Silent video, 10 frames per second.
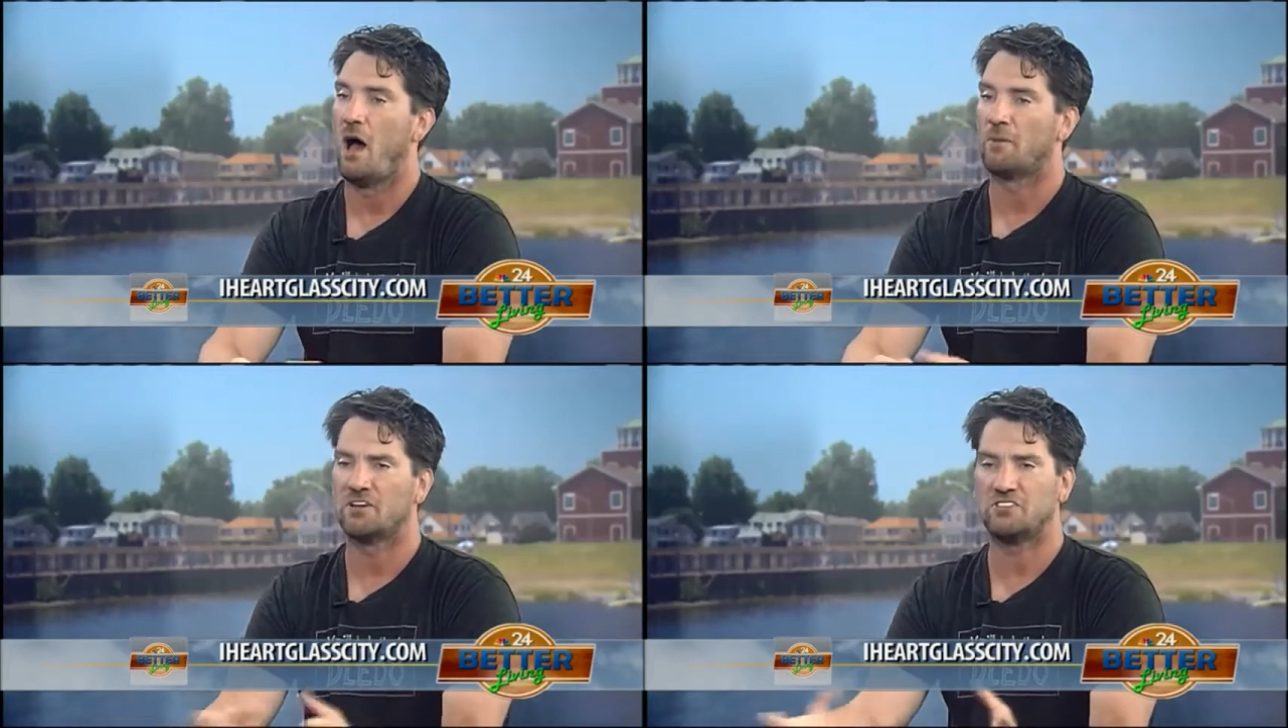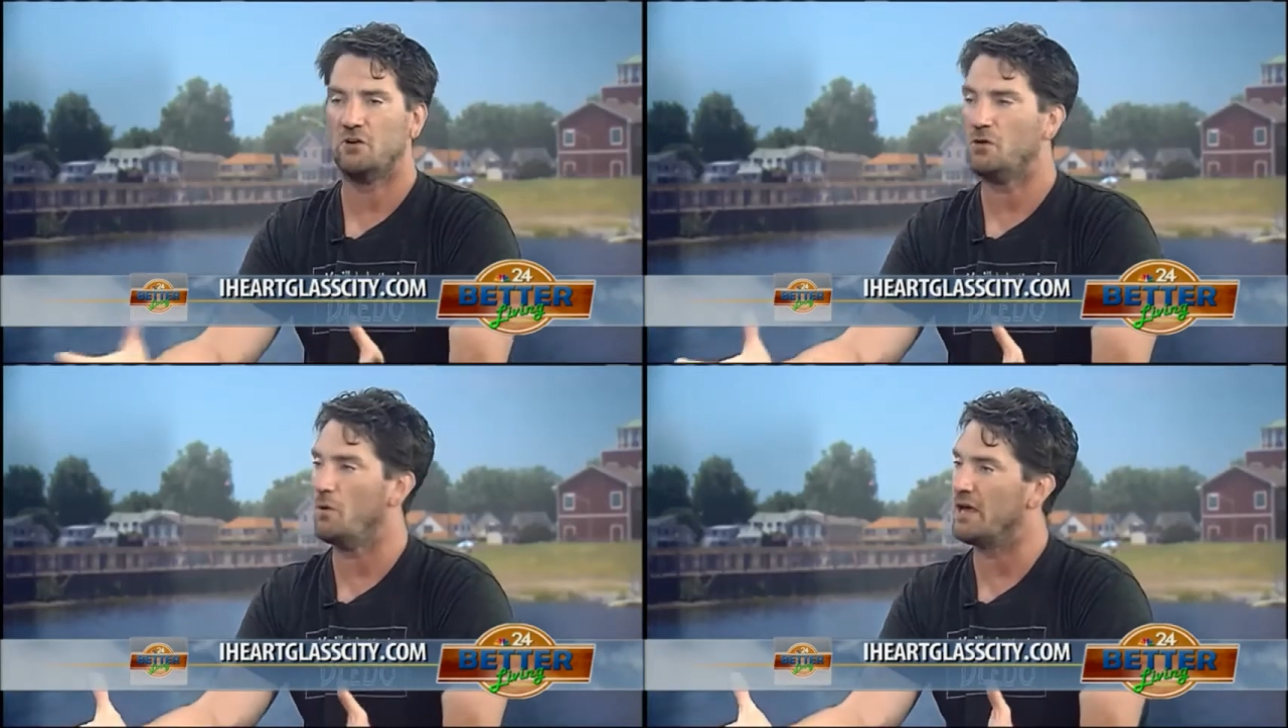because you
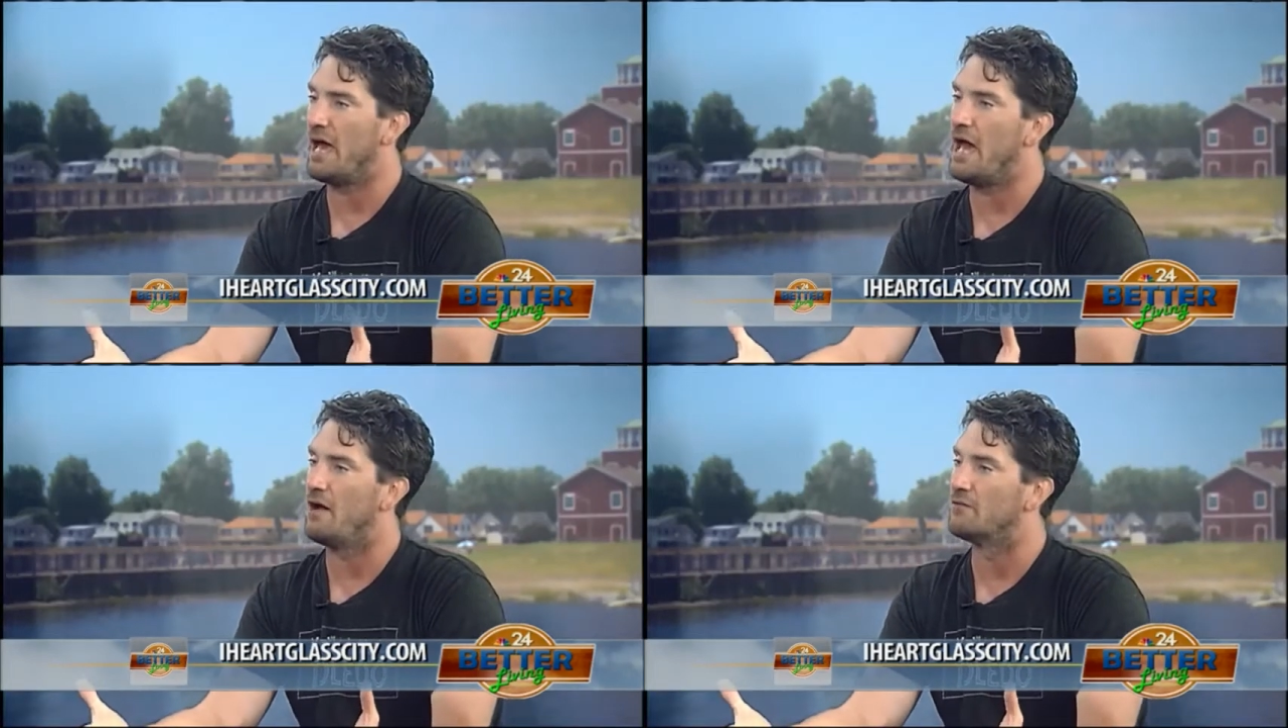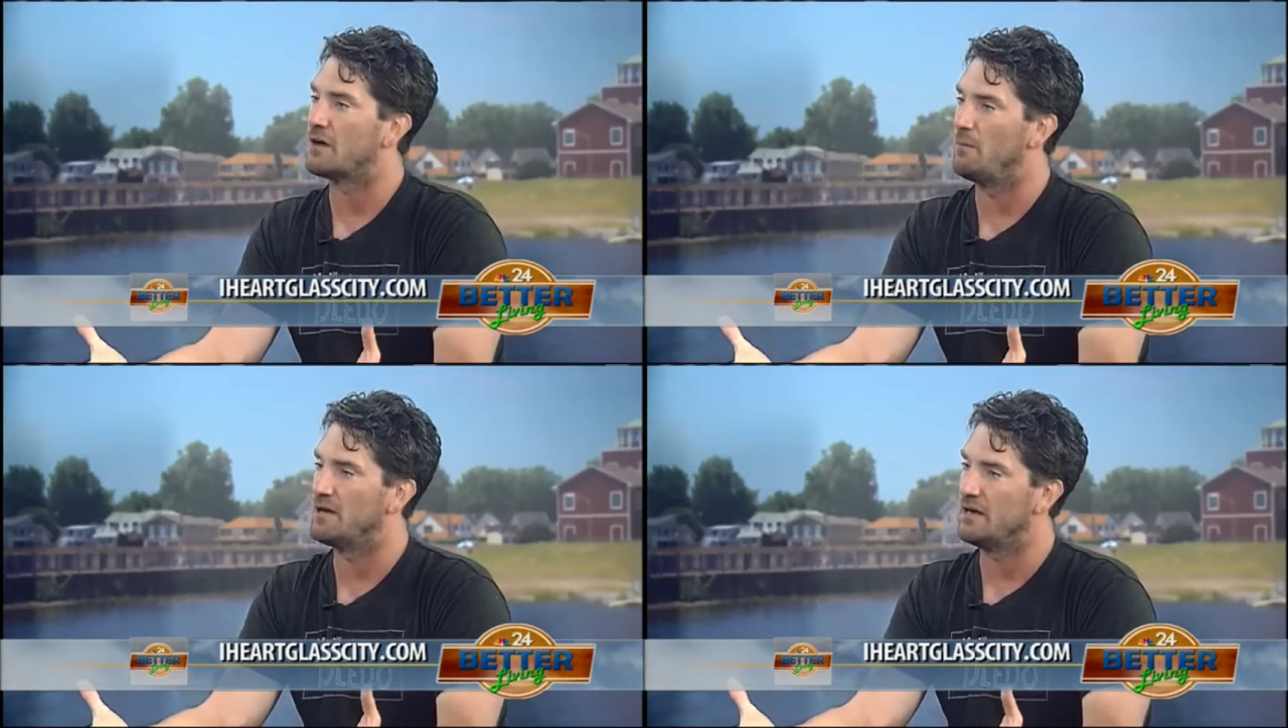don't know what you have
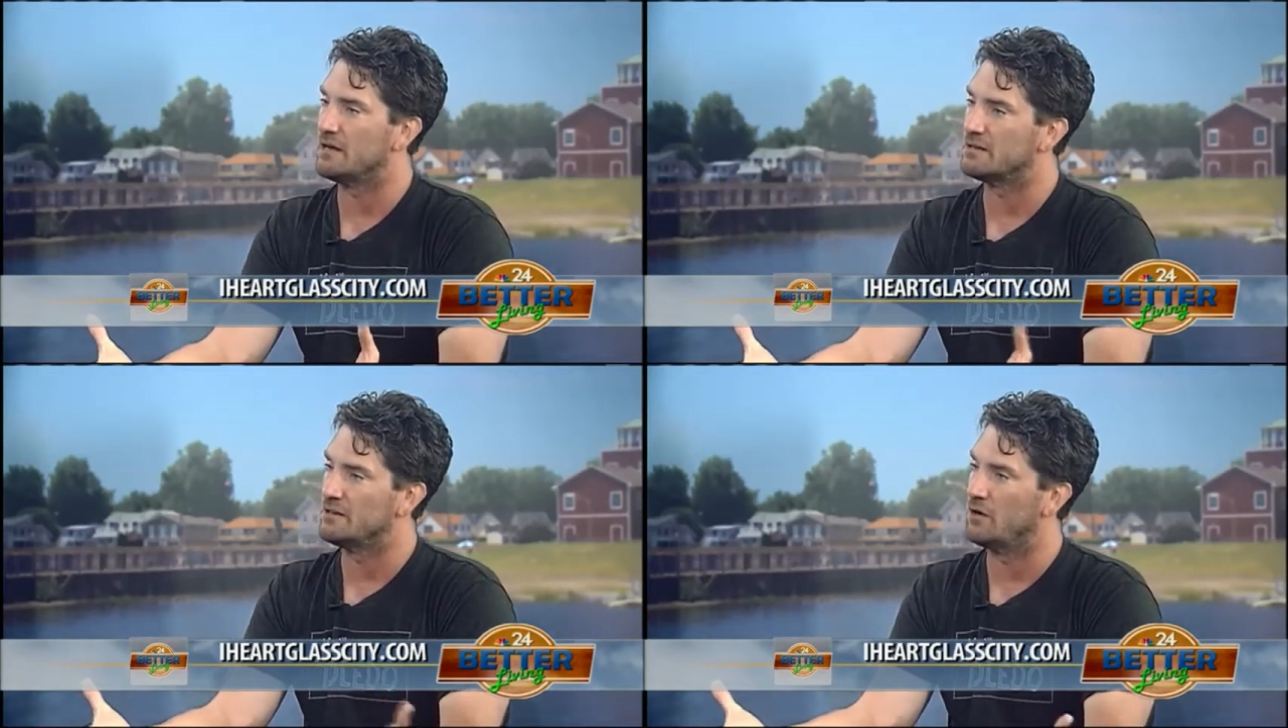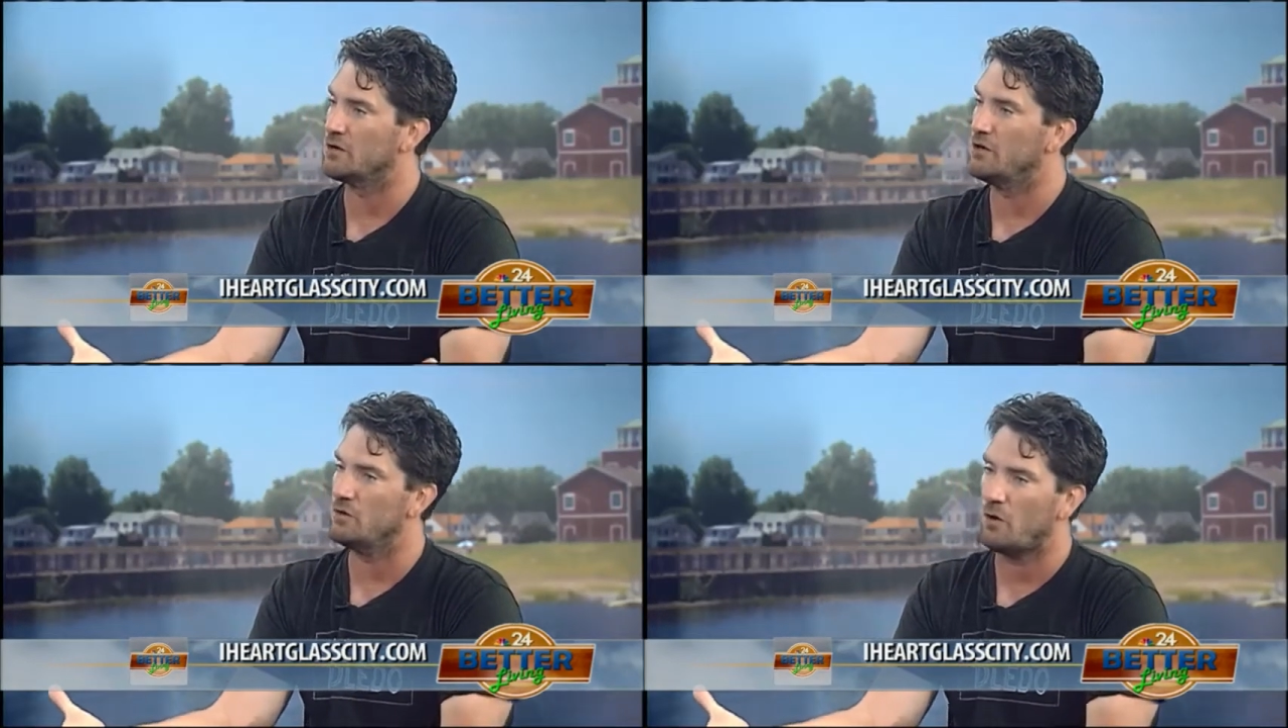coming in, you know,
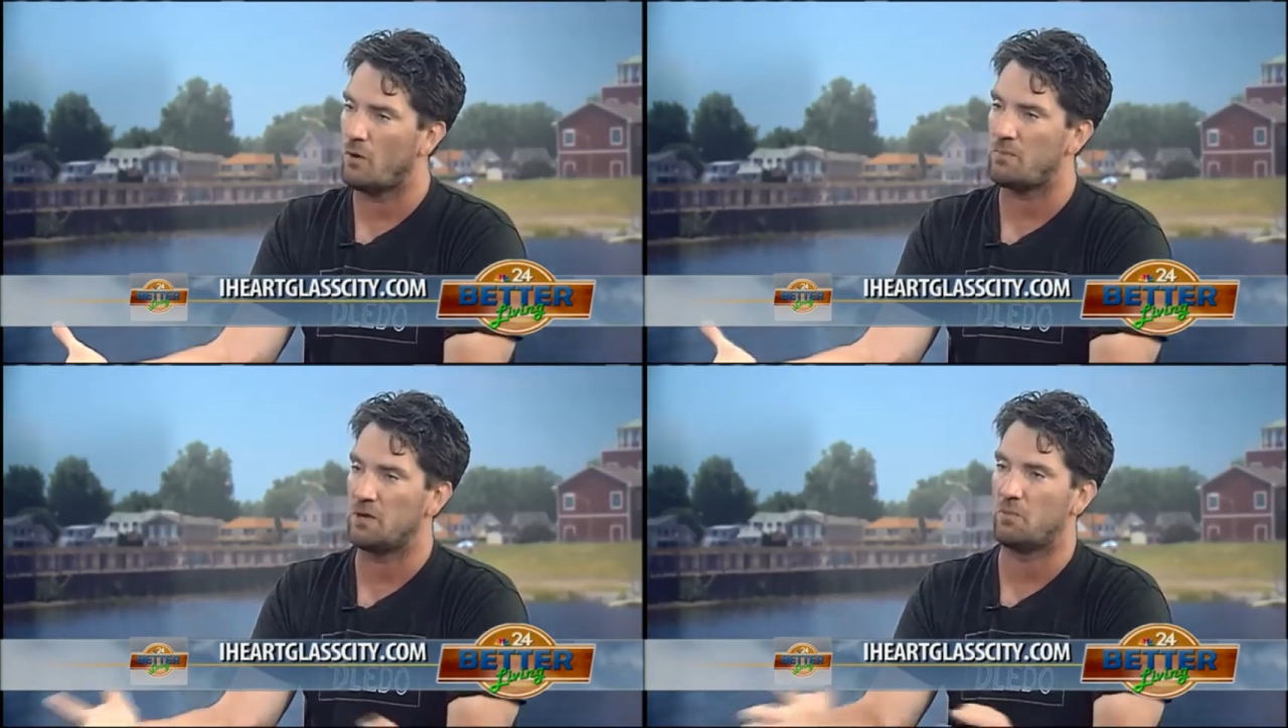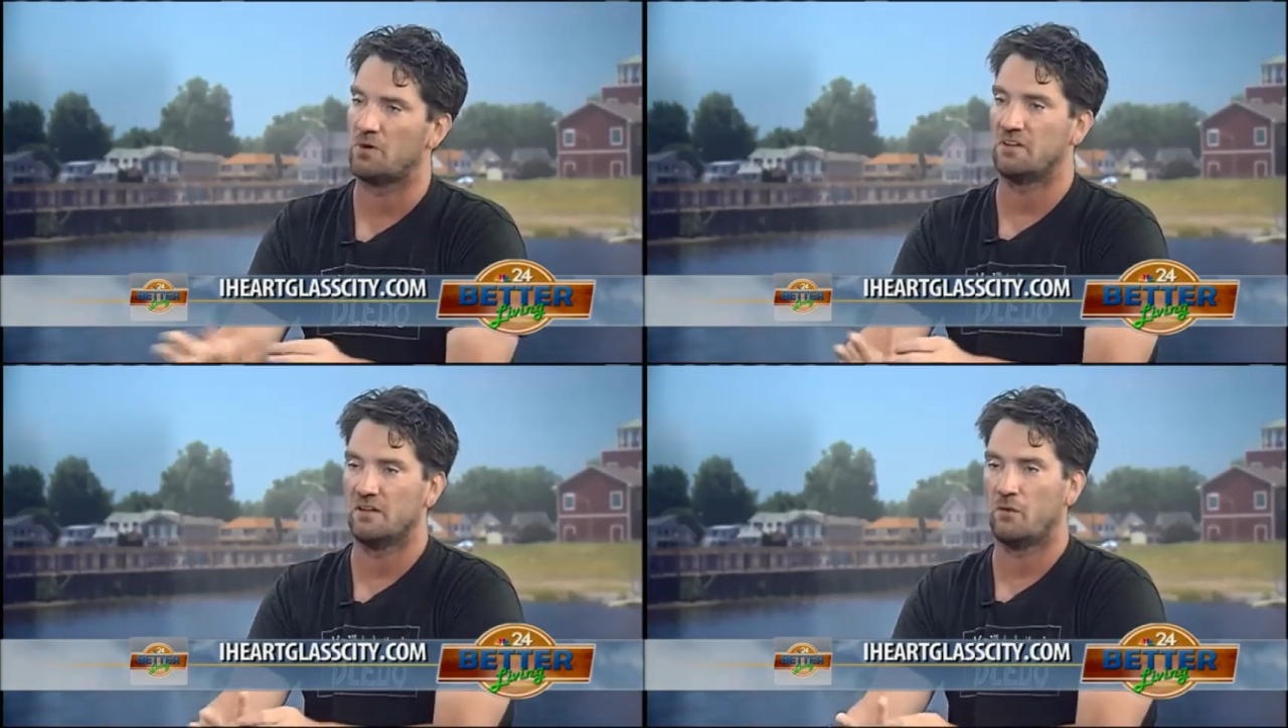you don't know what people
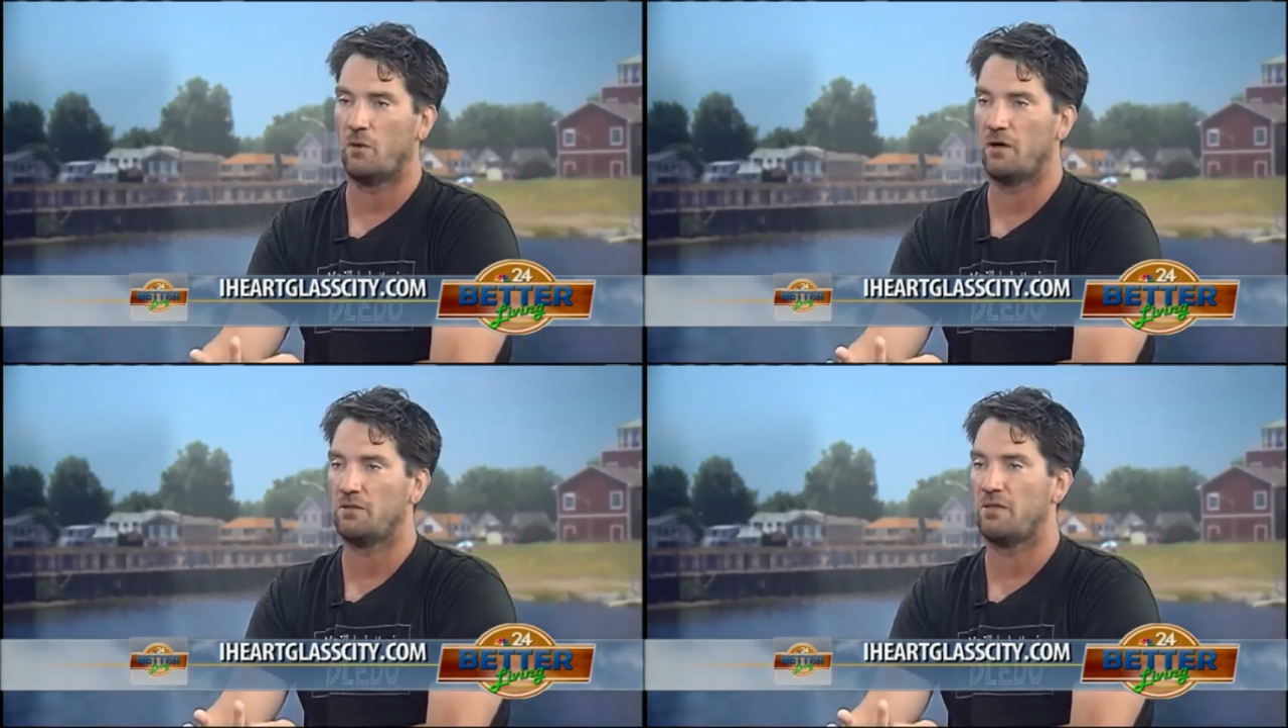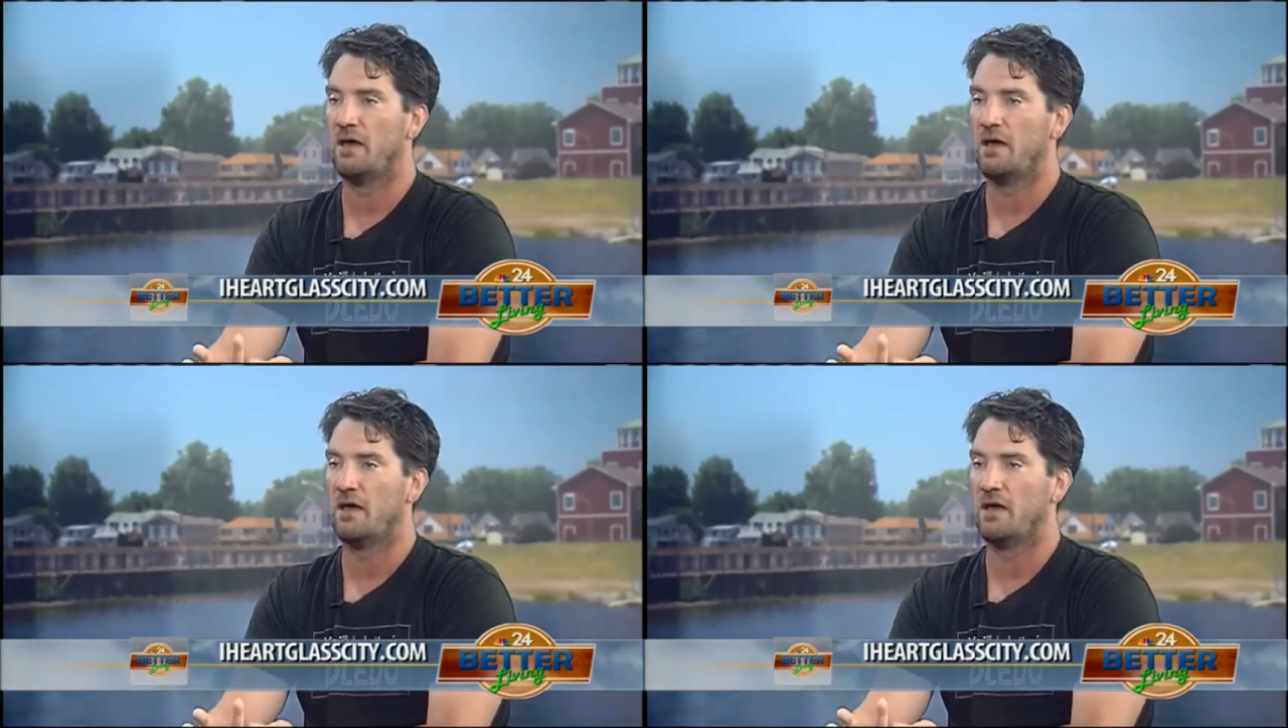are dealing with.